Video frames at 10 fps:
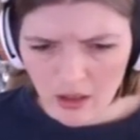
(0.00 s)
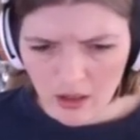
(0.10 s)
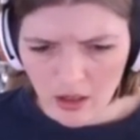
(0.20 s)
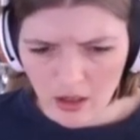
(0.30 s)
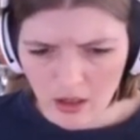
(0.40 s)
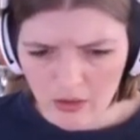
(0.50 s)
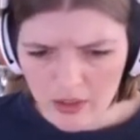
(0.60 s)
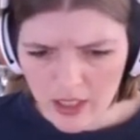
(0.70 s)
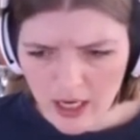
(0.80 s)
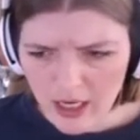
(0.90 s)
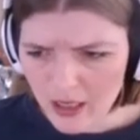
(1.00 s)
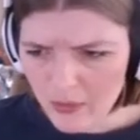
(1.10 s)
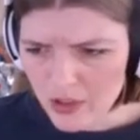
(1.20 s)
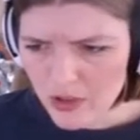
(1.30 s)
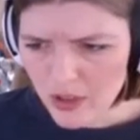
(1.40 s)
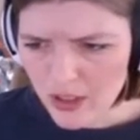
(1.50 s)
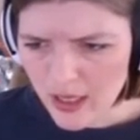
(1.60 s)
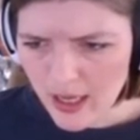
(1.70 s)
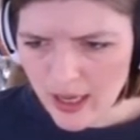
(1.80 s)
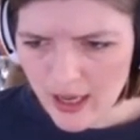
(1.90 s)
Oh, dang it, I wish you got an
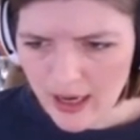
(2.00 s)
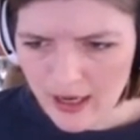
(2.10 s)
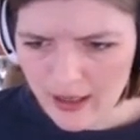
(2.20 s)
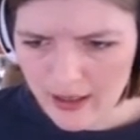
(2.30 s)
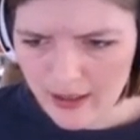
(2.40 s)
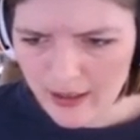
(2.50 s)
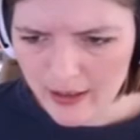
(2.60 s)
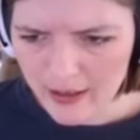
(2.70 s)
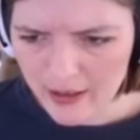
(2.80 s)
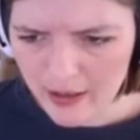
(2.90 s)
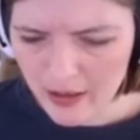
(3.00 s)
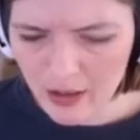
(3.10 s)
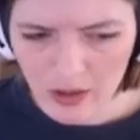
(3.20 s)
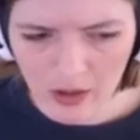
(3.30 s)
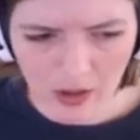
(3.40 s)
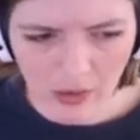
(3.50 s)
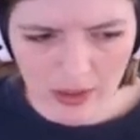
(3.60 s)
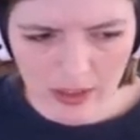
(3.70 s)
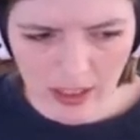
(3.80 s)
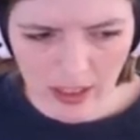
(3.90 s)
A. You're going
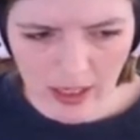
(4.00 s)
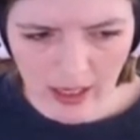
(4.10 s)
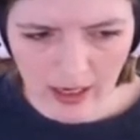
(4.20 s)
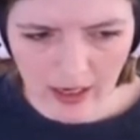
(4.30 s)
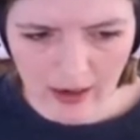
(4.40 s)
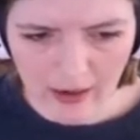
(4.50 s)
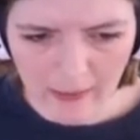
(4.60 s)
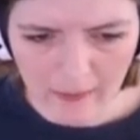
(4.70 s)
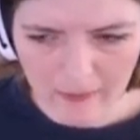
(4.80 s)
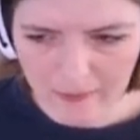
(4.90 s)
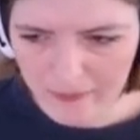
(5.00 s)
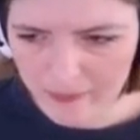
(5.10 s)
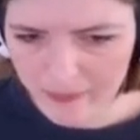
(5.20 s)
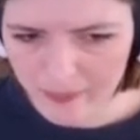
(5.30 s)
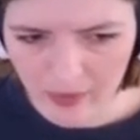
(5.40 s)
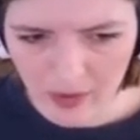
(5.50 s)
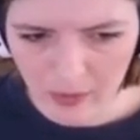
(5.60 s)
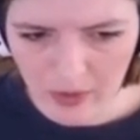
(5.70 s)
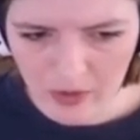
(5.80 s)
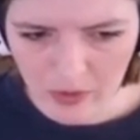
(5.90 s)
to get an A
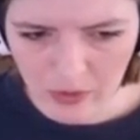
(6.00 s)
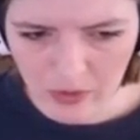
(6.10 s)
when school